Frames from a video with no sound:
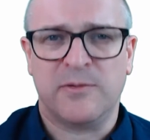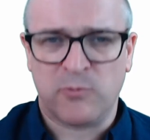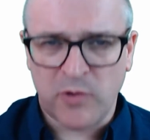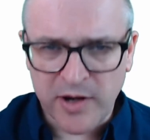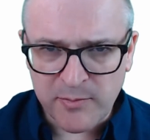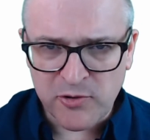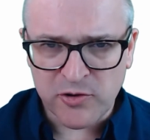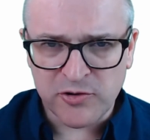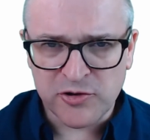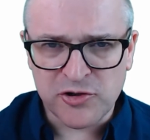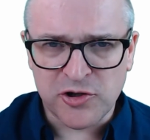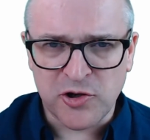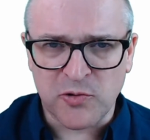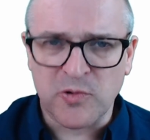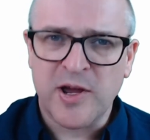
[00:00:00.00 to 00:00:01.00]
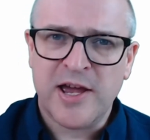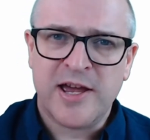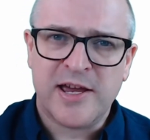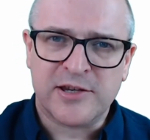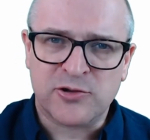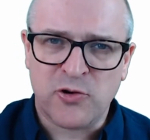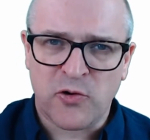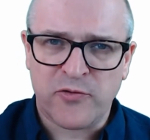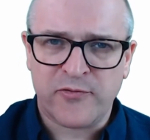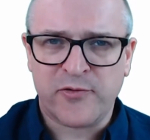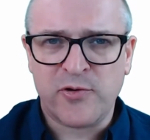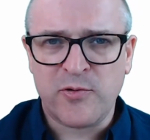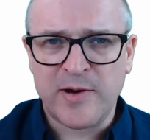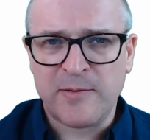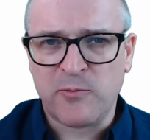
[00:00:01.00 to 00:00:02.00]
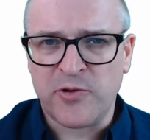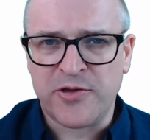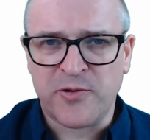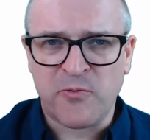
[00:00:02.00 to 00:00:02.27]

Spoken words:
and what I'm going to do is go through it with